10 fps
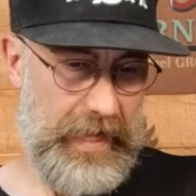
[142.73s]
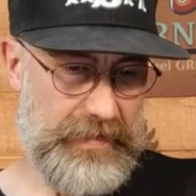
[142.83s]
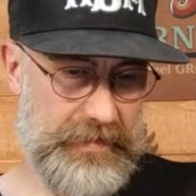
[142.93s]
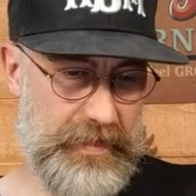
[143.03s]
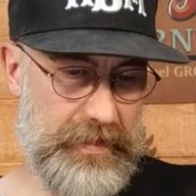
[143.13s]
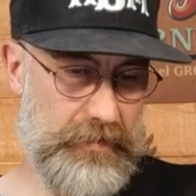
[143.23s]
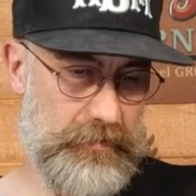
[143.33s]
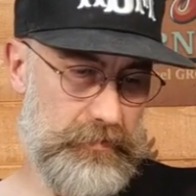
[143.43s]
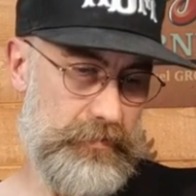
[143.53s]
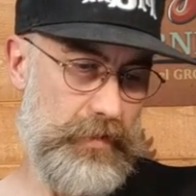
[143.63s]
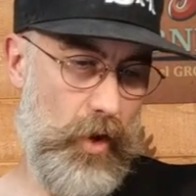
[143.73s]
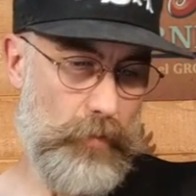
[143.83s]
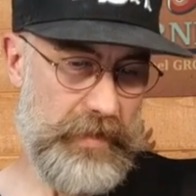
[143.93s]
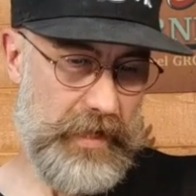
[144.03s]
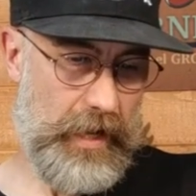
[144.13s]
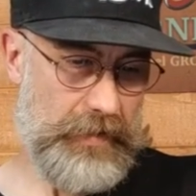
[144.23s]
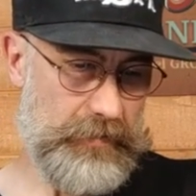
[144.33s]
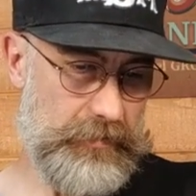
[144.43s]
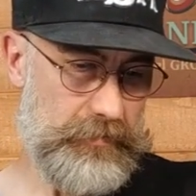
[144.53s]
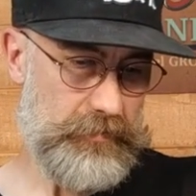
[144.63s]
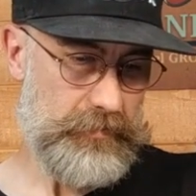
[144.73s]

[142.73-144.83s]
Casey Obanon,